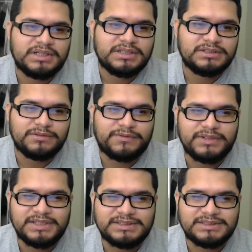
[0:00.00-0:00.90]
So for
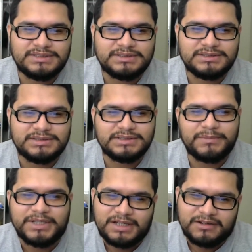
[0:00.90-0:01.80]
this, I
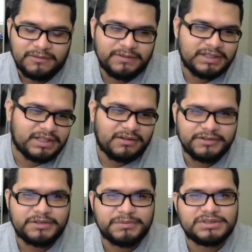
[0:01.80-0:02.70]
mean, hopefully not all
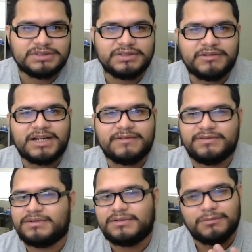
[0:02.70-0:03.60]
your books you grab
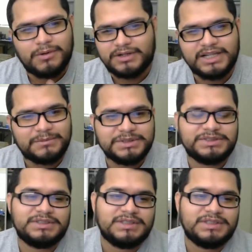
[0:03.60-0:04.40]
are water damage.